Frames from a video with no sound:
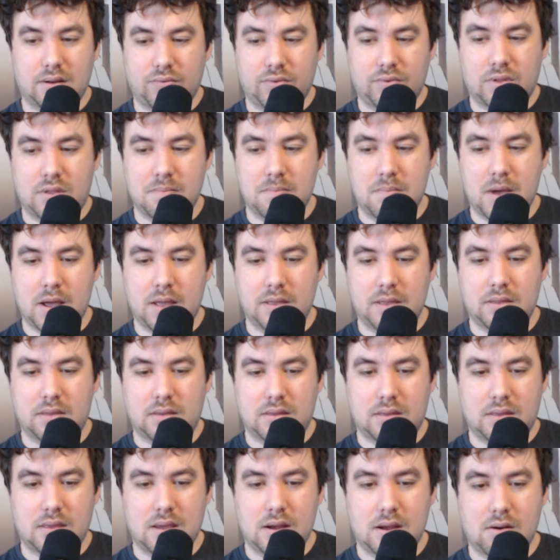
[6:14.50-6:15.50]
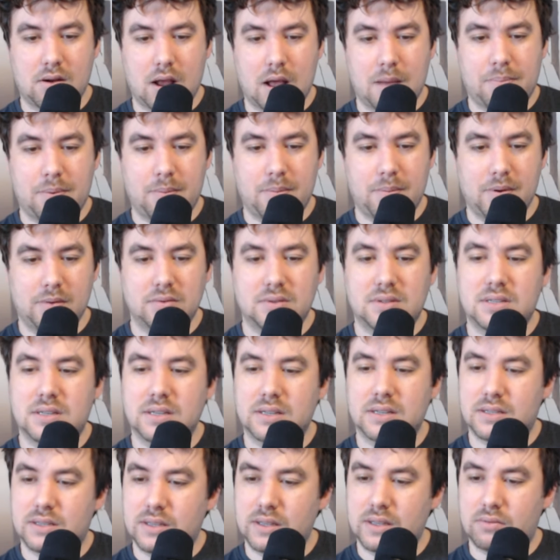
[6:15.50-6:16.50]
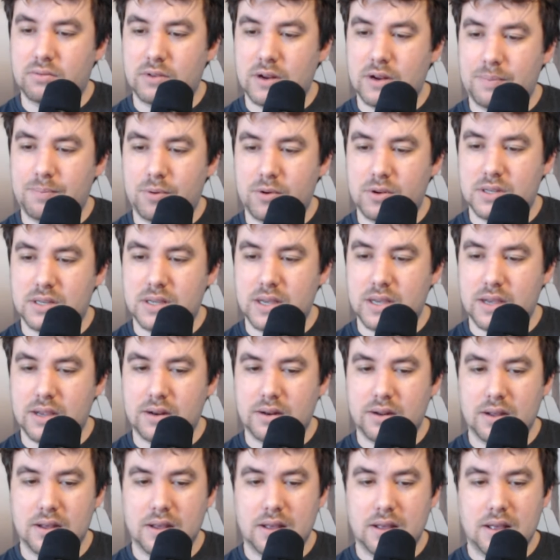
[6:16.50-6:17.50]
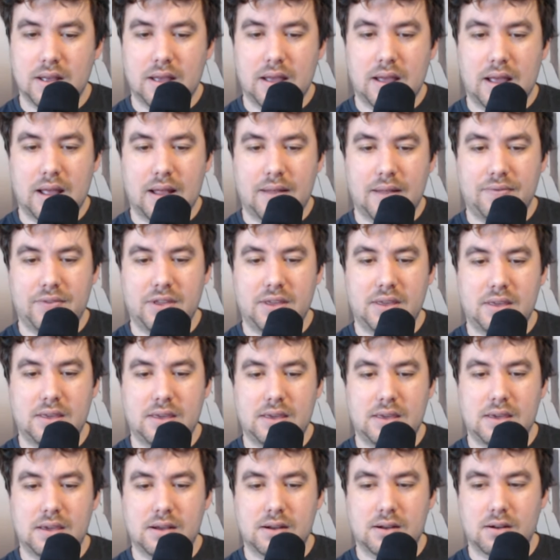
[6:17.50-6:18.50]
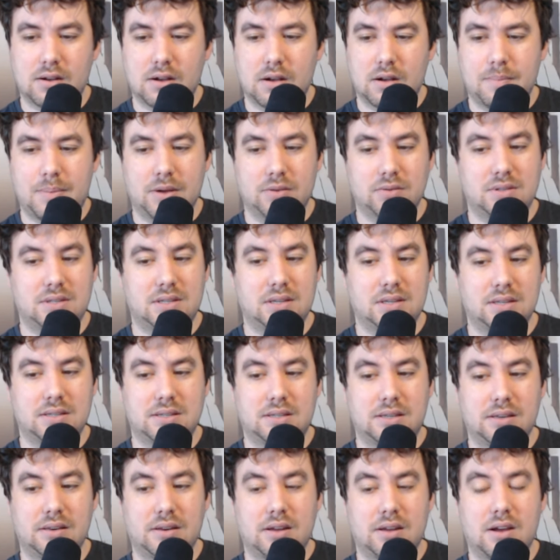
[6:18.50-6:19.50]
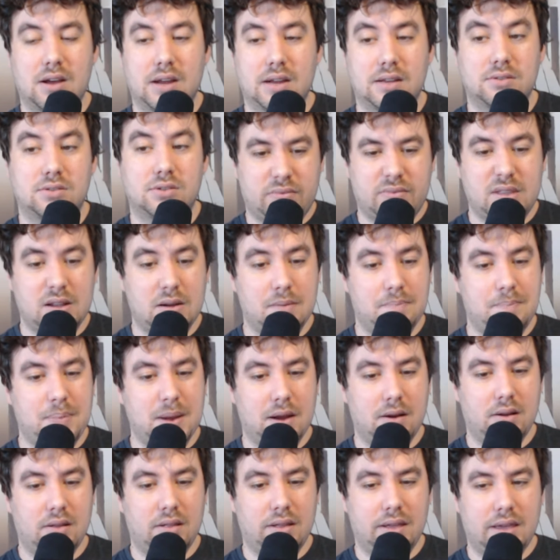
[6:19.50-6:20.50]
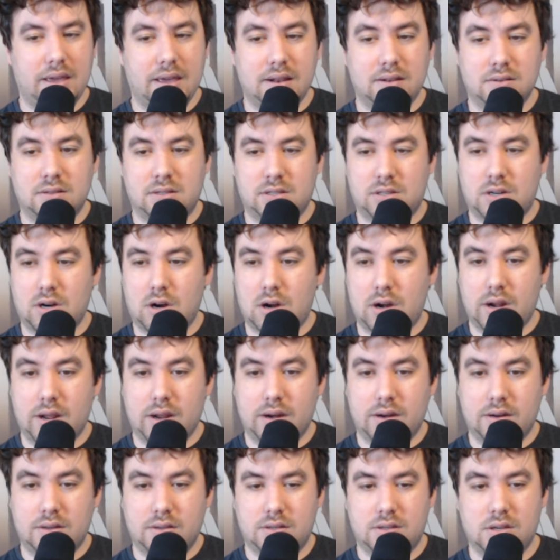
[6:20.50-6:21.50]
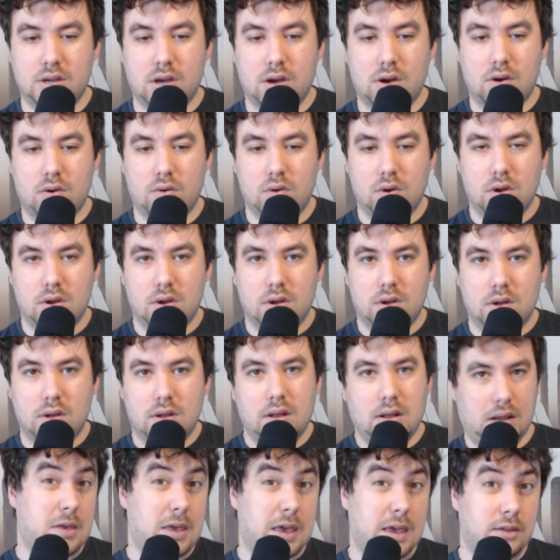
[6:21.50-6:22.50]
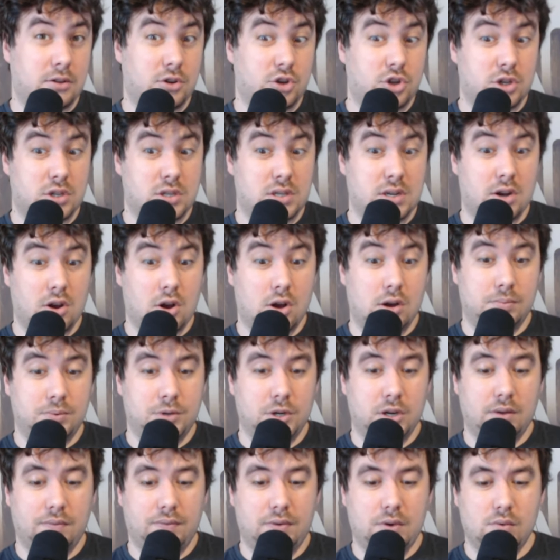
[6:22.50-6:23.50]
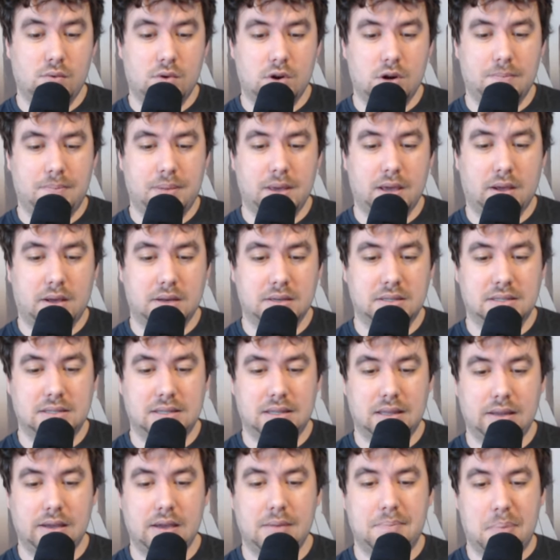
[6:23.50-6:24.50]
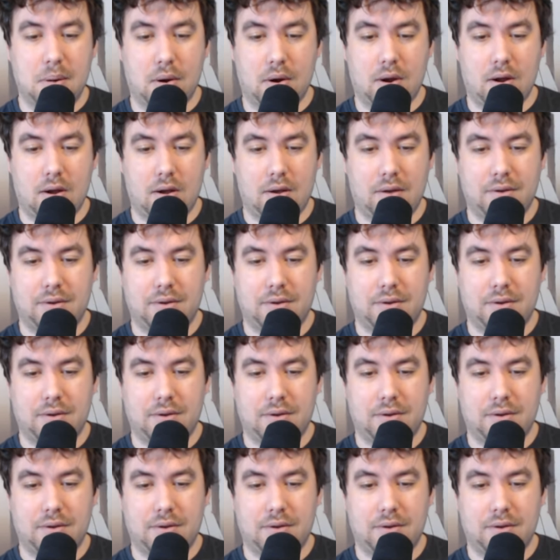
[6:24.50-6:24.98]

the month they're up about 63% and the year about 69. So they're barely getting started. So interesting option if you want to pick a sleeper.